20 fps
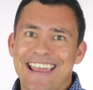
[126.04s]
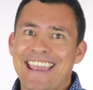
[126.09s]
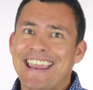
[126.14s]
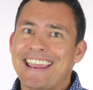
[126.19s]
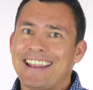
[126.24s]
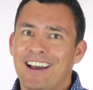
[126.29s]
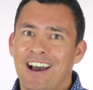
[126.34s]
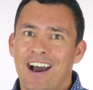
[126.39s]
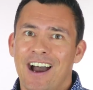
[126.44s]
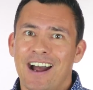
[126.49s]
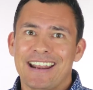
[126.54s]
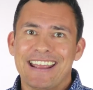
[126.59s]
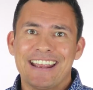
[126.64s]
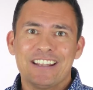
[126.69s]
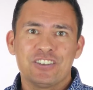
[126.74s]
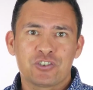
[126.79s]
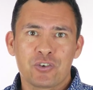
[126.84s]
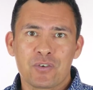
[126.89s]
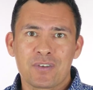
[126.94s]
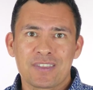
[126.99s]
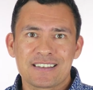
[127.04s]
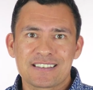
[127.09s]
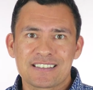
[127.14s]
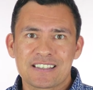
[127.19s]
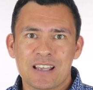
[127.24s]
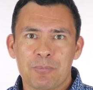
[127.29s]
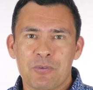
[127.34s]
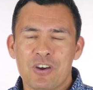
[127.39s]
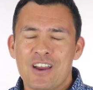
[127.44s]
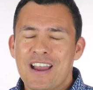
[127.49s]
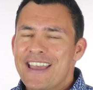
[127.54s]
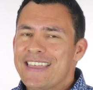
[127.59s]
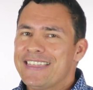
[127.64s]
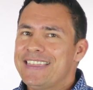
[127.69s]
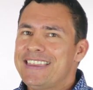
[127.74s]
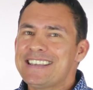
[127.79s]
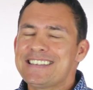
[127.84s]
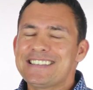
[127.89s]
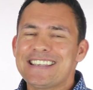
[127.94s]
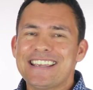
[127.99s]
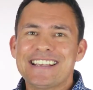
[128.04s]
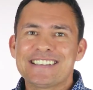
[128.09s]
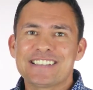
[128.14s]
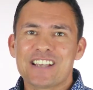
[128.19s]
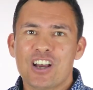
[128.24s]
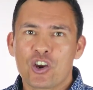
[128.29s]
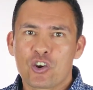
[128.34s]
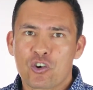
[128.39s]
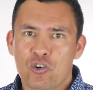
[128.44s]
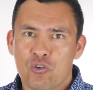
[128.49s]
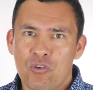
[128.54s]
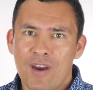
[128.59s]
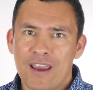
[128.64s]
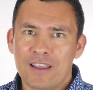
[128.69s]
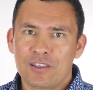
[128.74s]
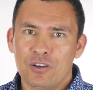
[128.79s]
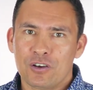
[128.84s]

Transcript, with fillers: They get hot, and during the summer, this is a great